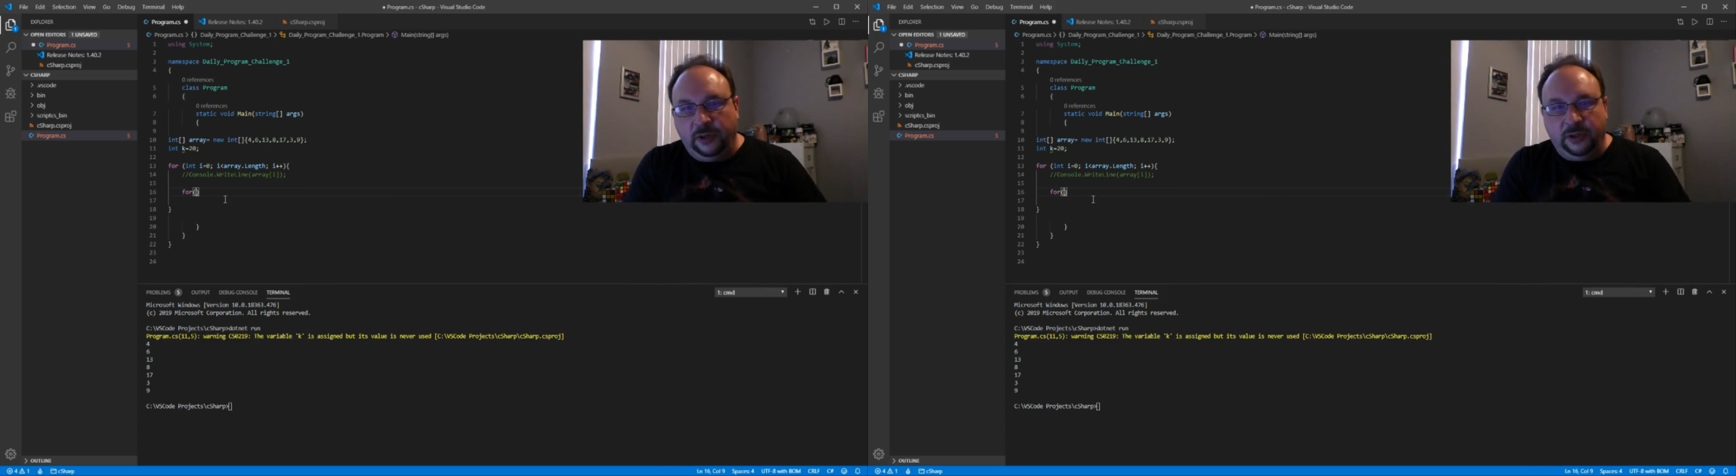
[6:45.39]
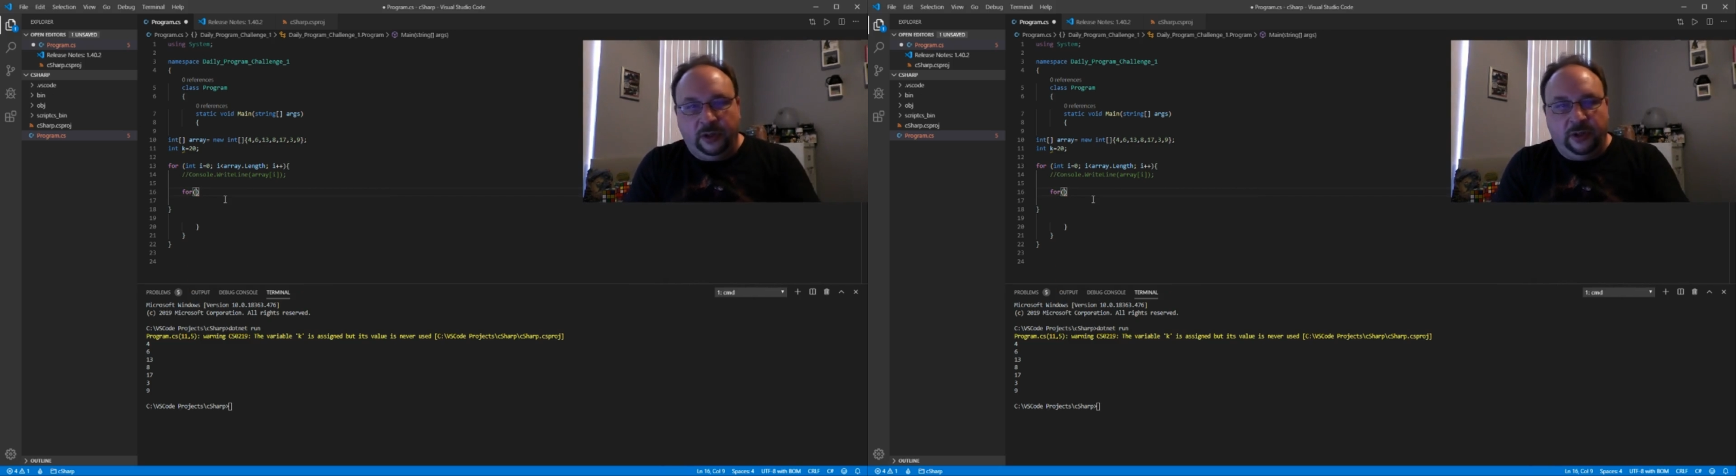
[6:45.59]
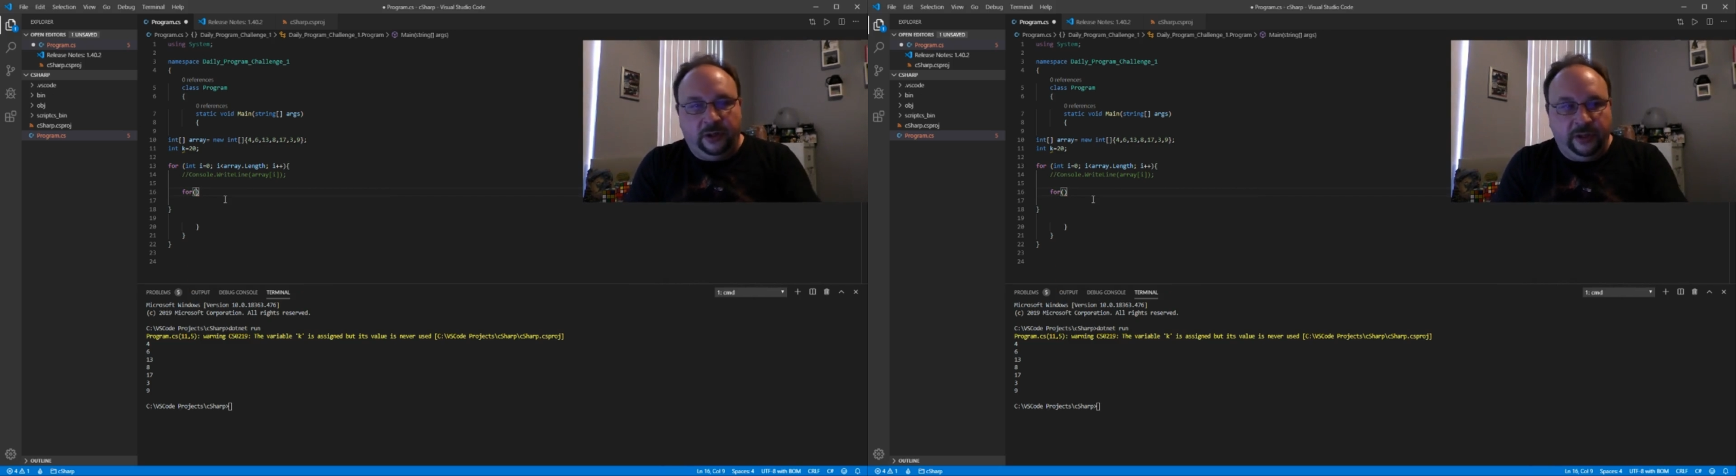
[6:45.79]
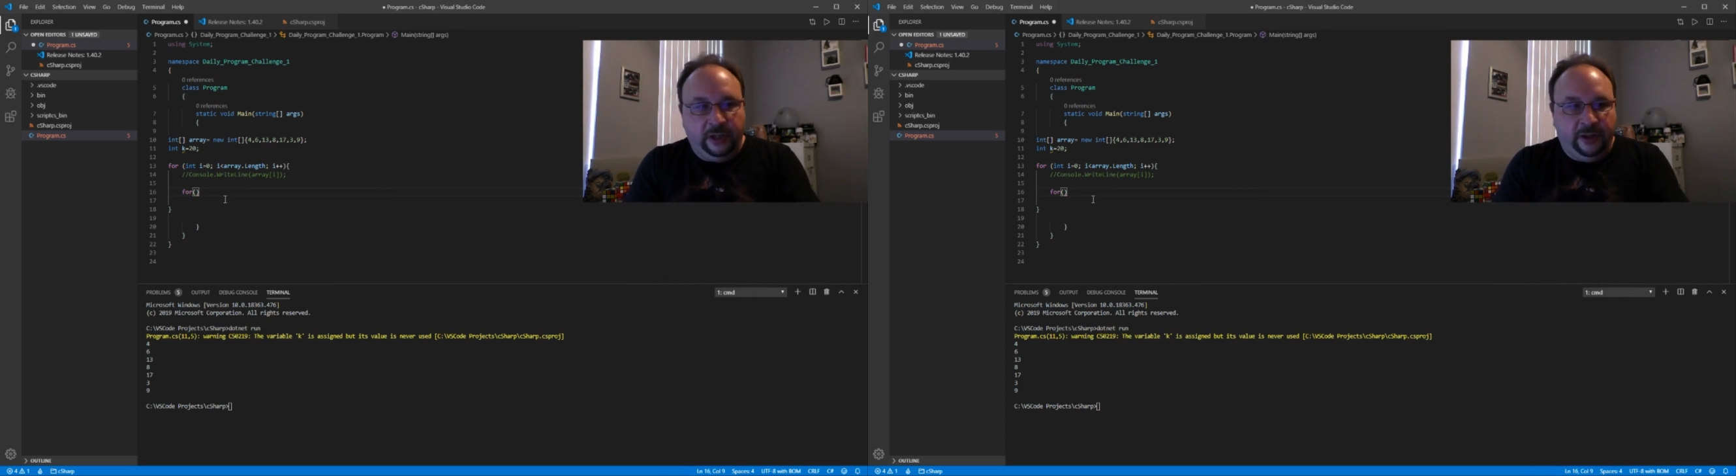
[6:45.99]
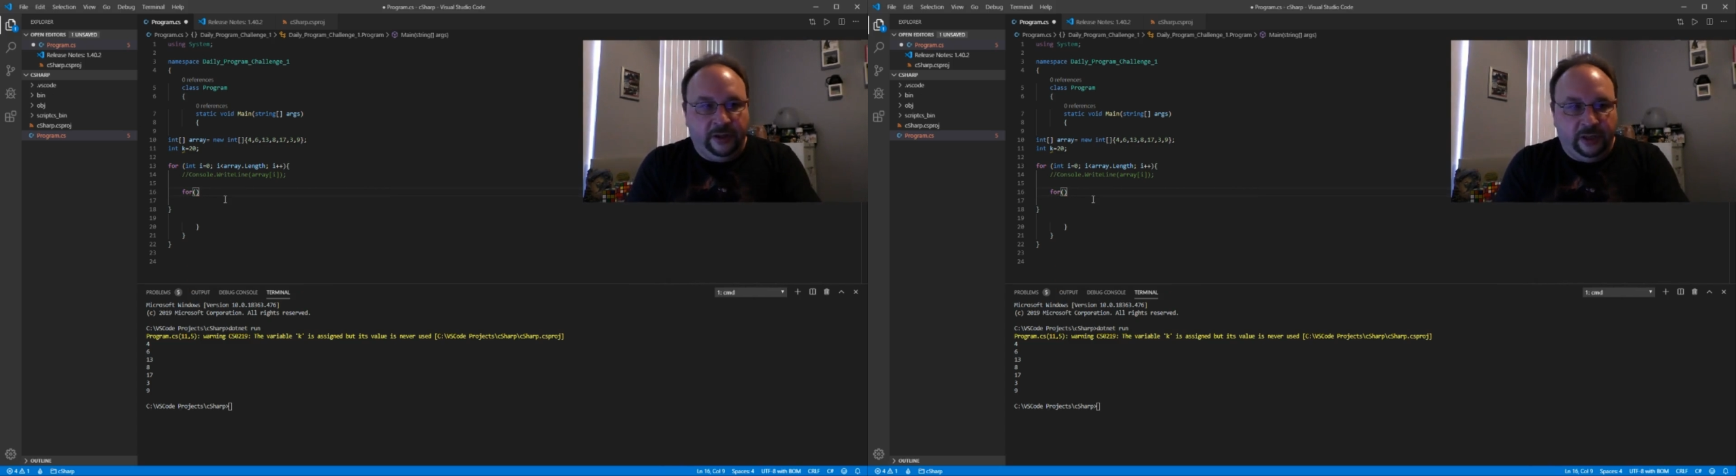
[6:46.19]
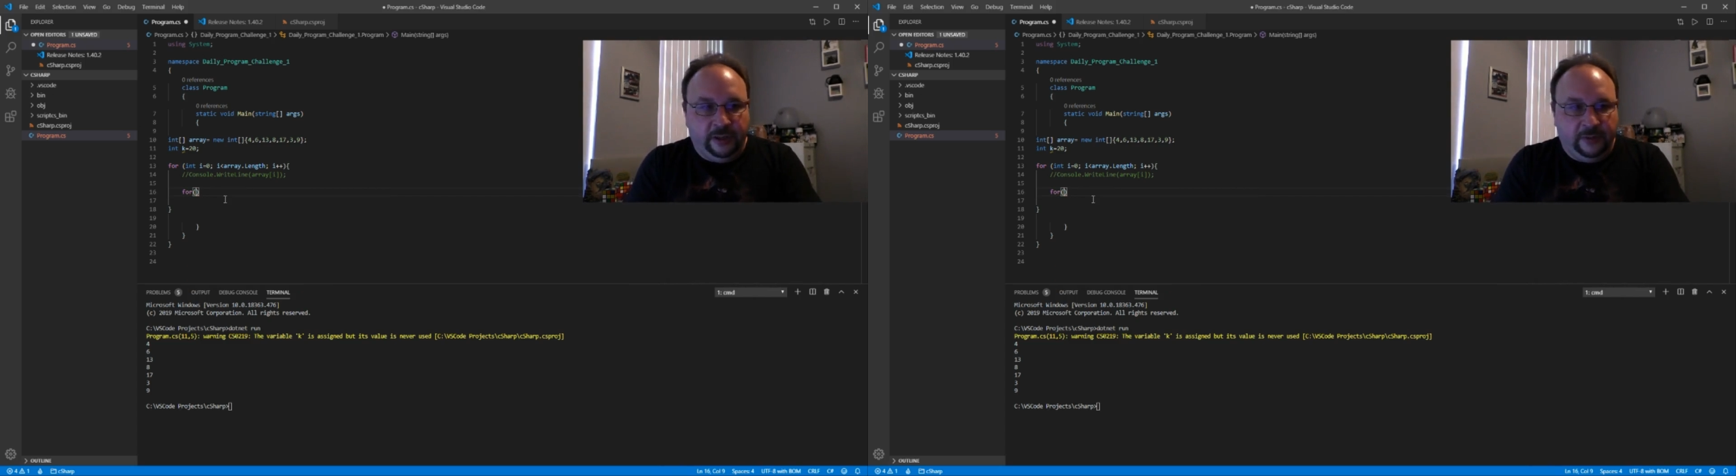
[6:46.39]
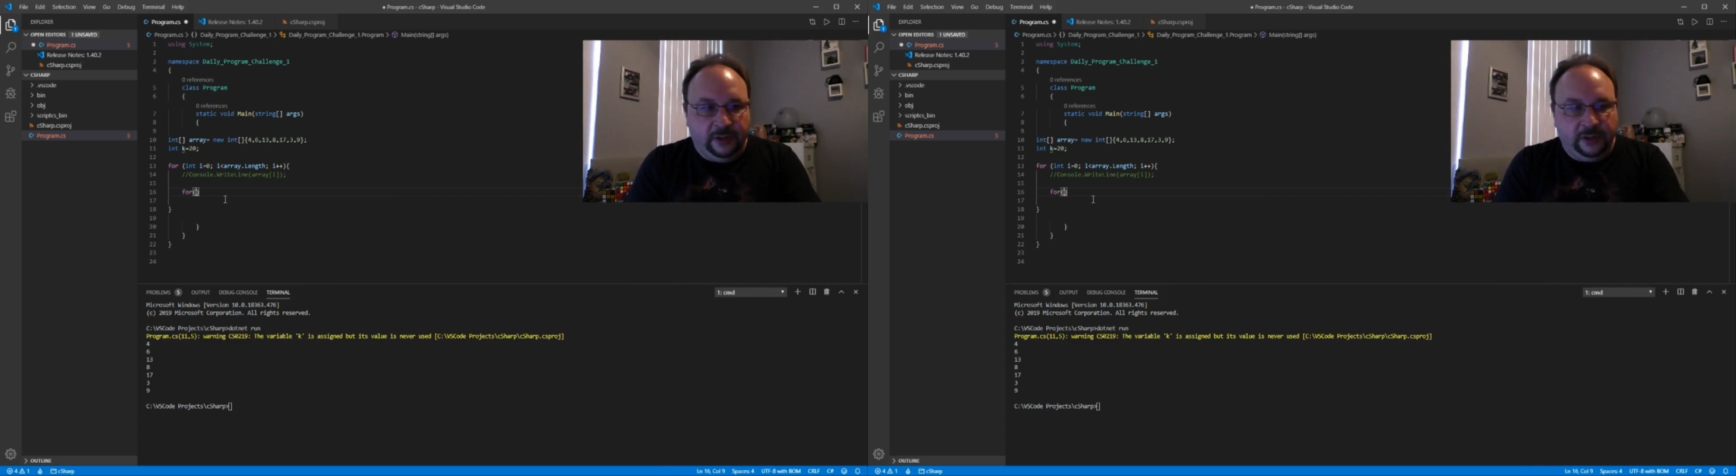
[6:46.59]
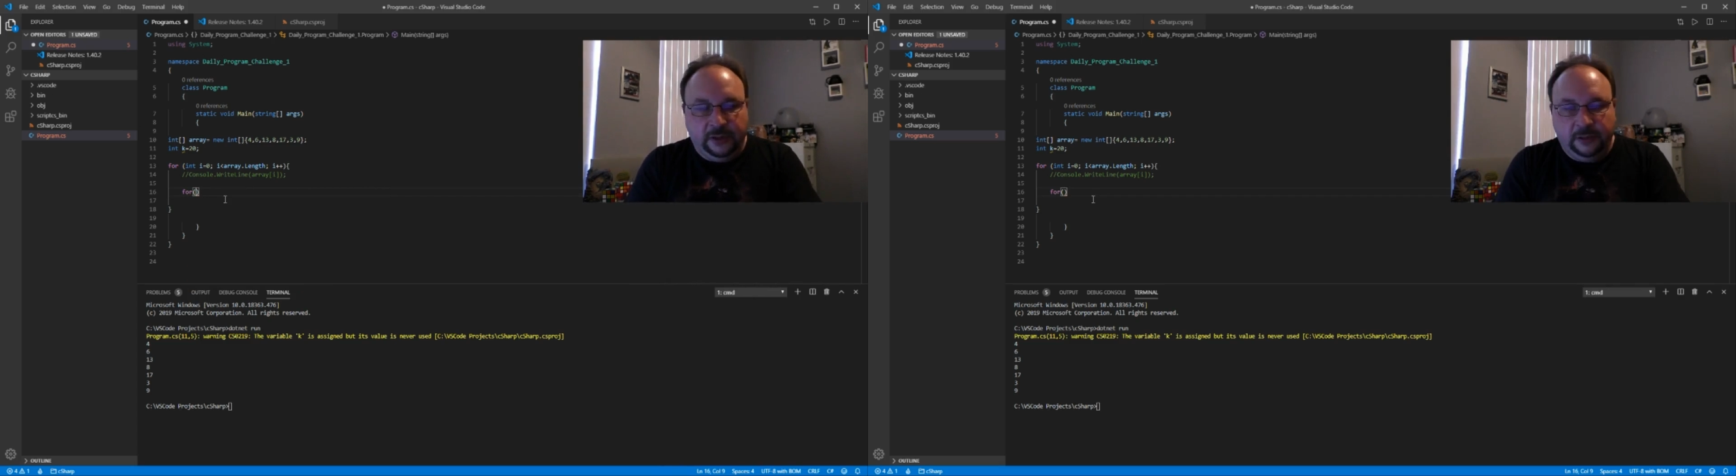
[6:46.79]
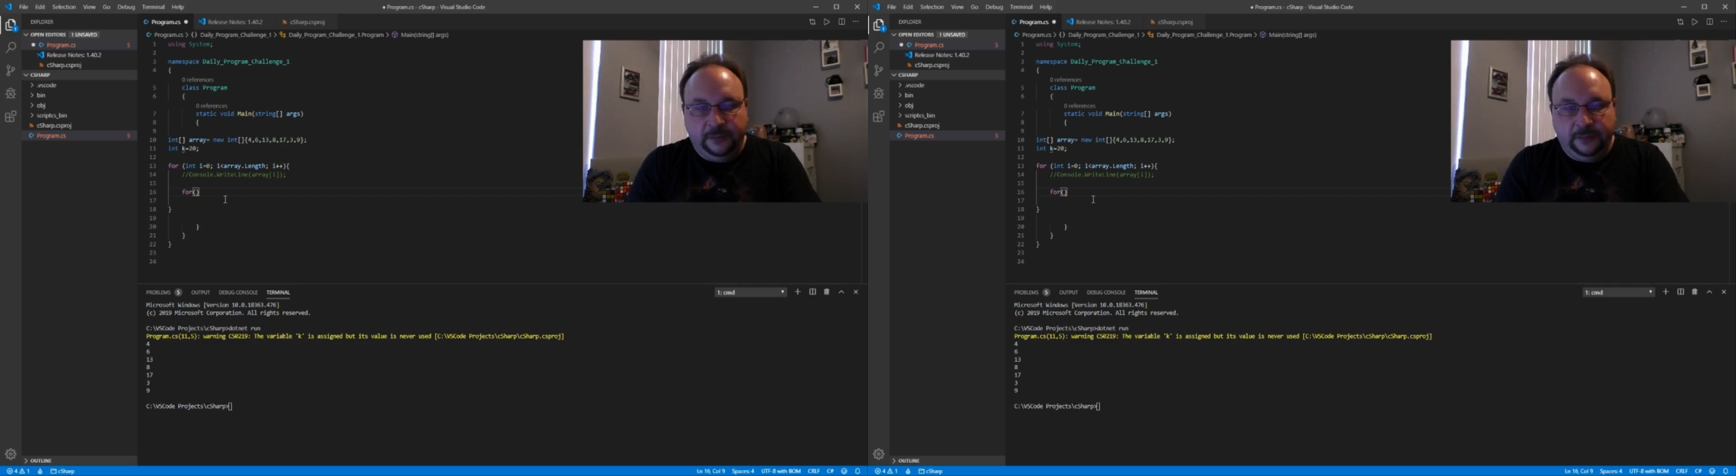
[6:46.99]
to all the other numbers